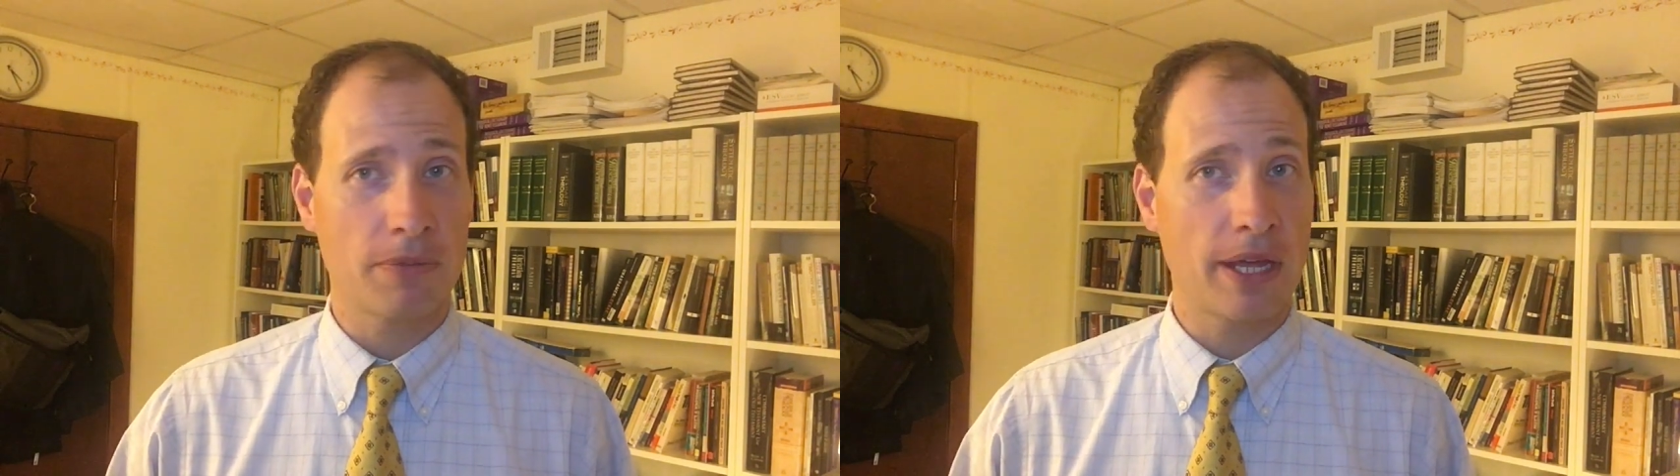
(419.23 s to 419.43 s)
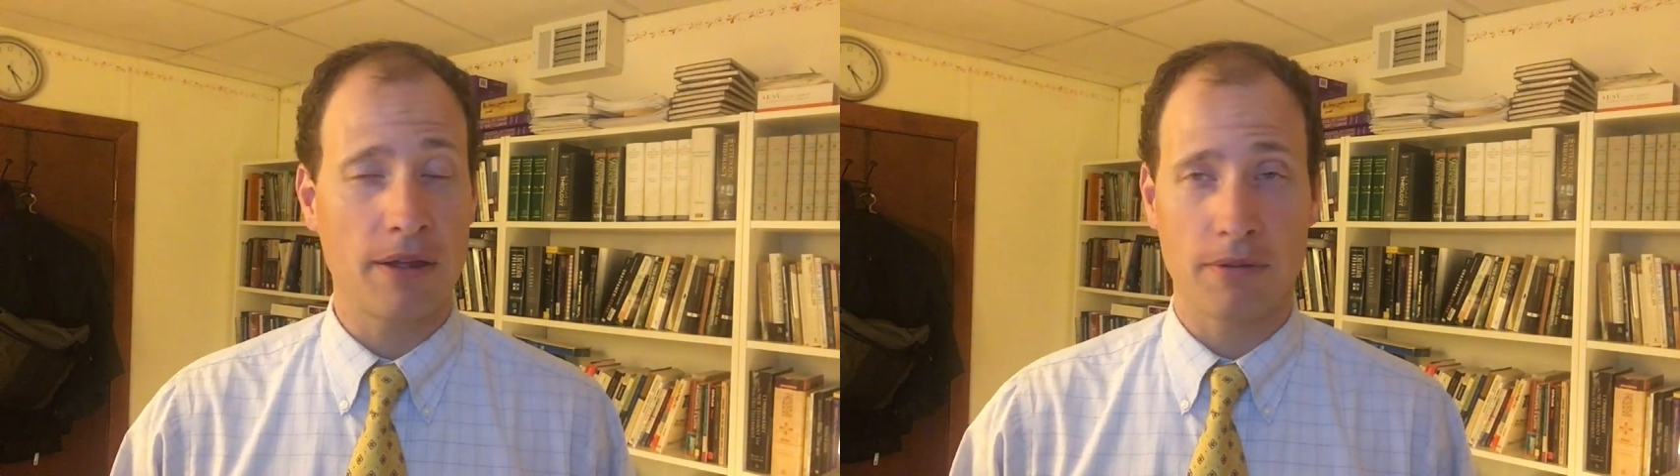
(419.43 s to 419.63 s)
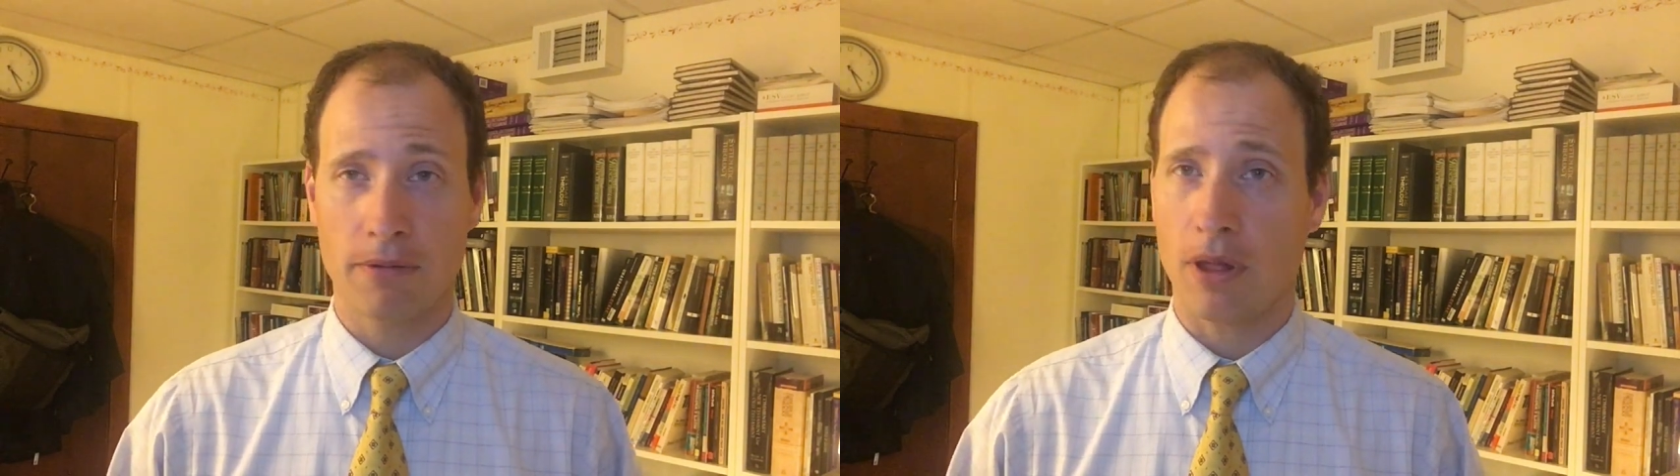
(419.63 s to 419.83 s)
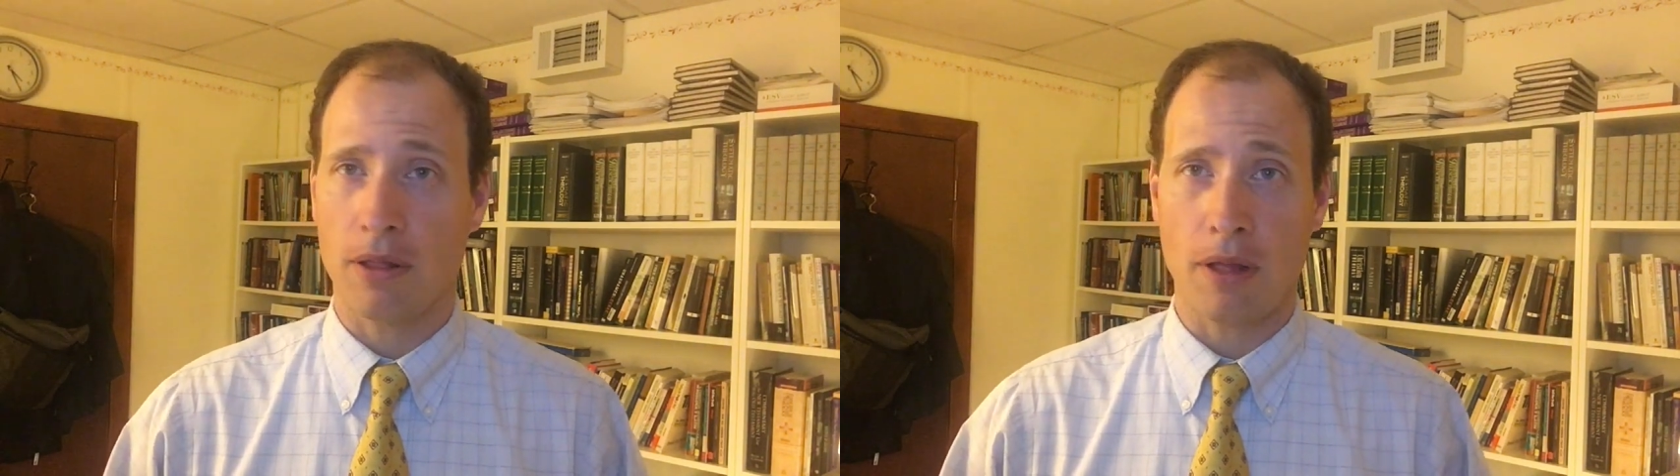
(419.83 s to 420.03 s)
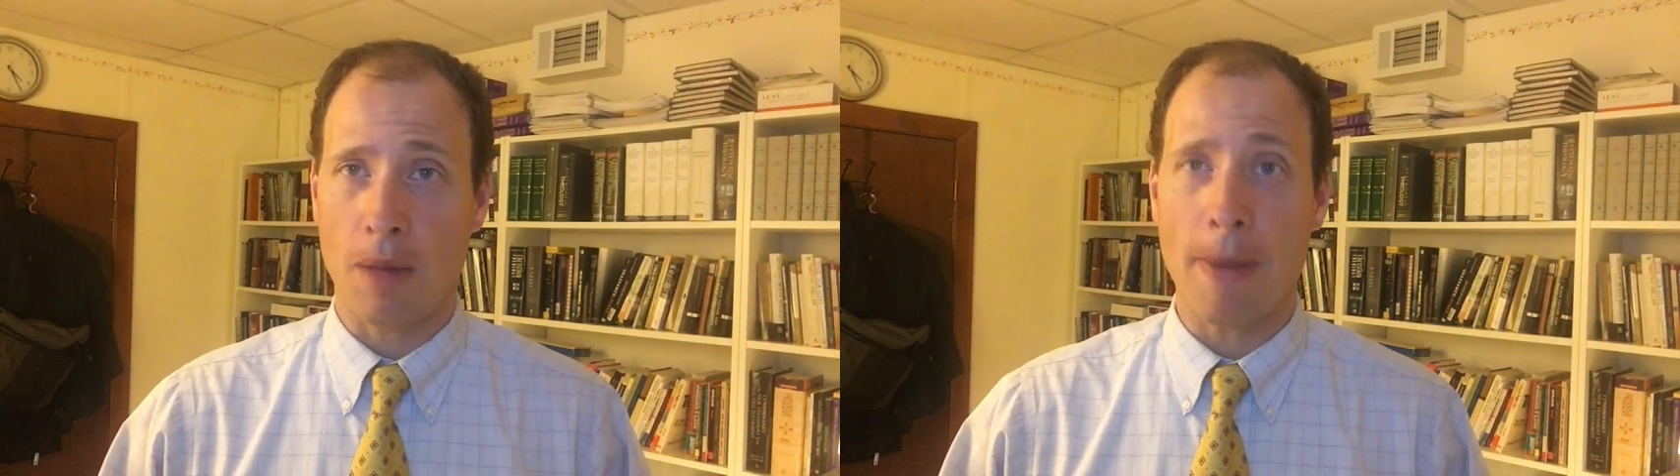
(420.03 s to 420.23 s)
They
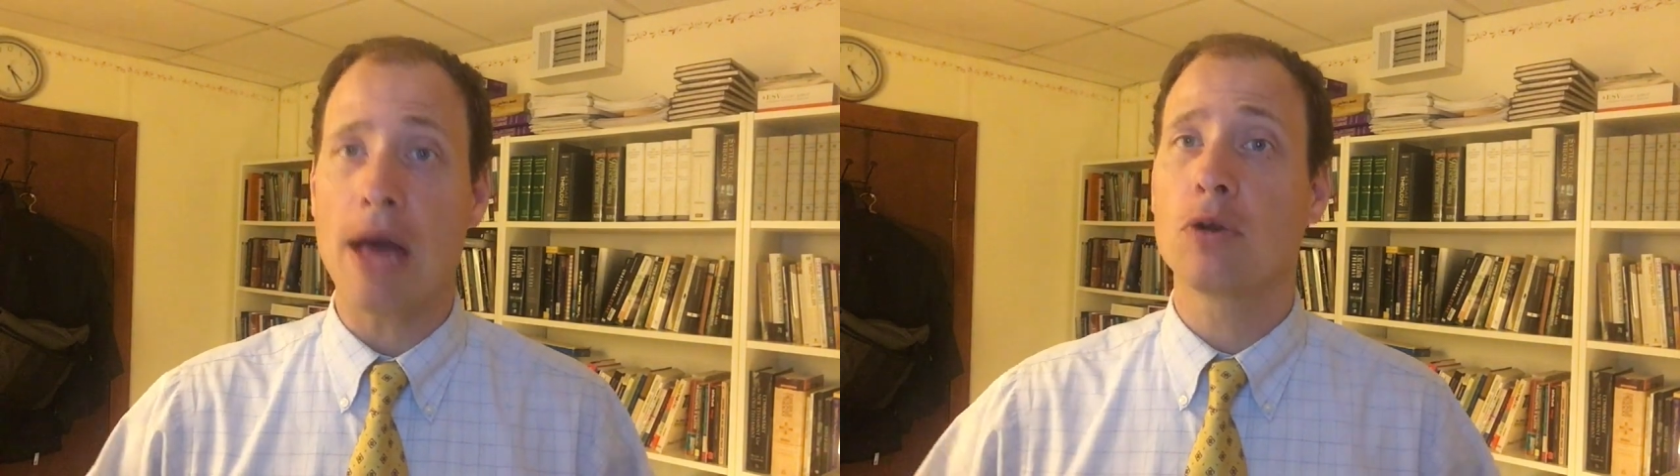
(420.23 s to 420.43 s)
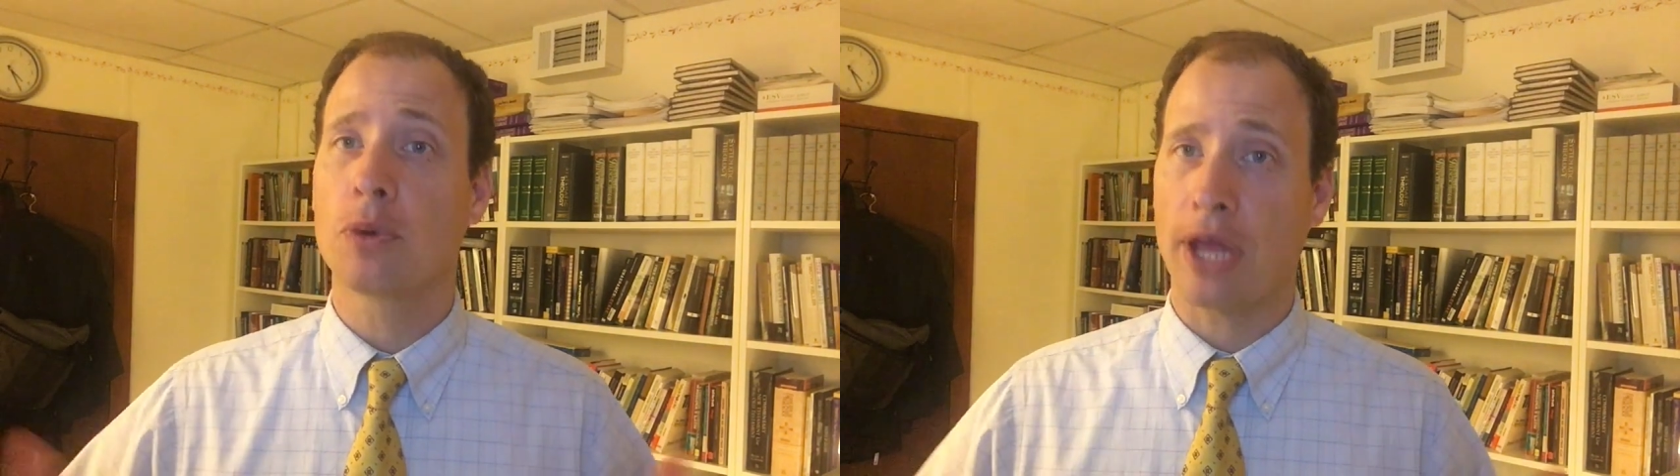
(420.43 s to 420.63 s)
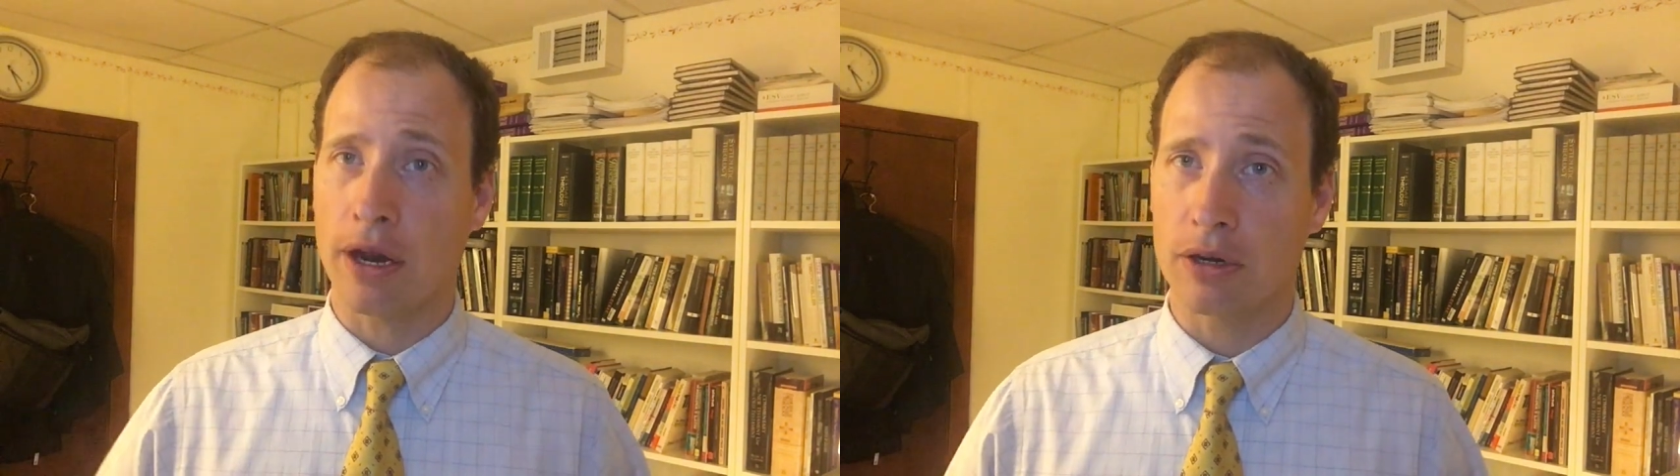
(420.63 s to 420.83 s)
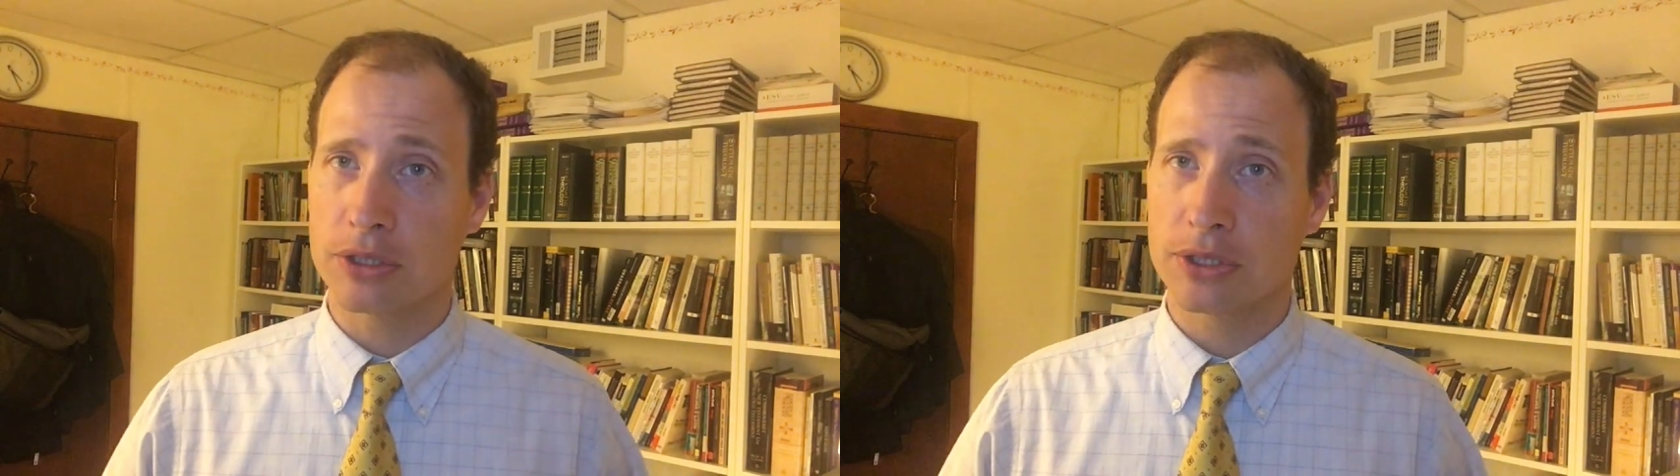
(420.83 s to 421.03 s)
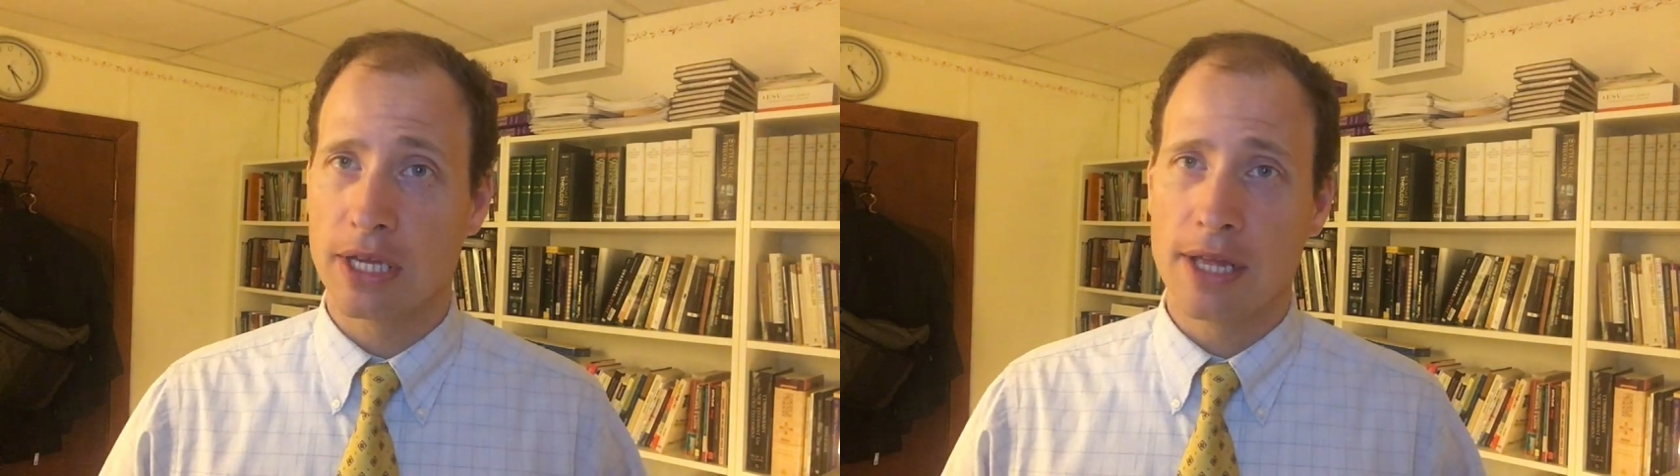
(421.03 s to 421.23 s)
abound with errors.